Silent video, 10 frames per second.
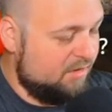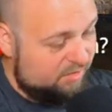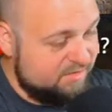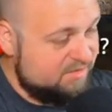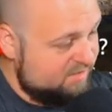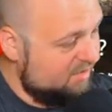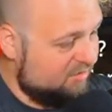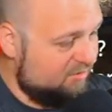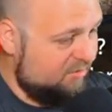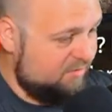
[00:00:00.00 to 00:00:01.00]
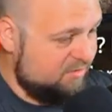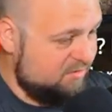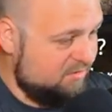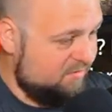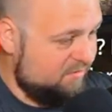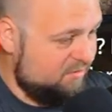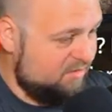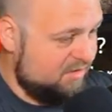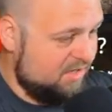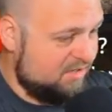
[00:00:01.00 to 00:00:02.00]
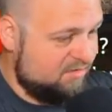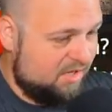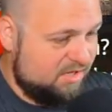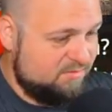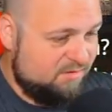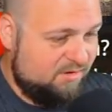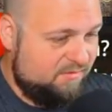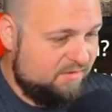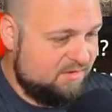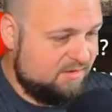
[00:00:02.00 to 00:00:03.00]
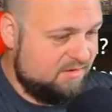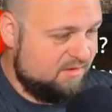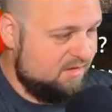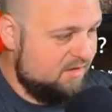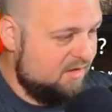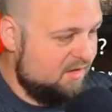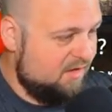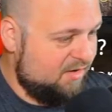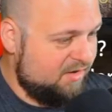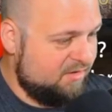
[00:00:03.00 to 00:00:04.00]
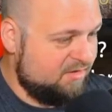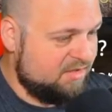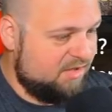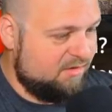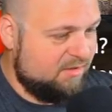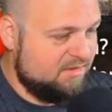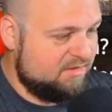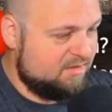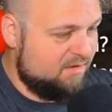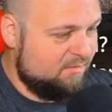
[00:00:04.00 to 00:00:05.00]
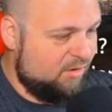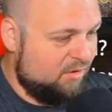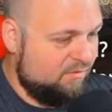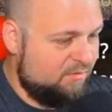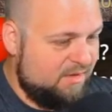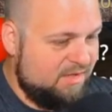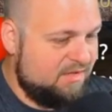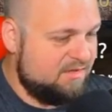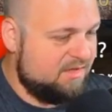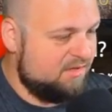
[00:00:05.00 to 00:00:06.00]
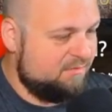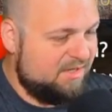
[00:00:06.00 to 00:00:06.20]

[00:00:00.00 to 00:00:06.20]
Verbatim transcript: Or is this not the crayfish you're looking for? Did I ask you to catch me crayfish? I don't understand what's come over me these days.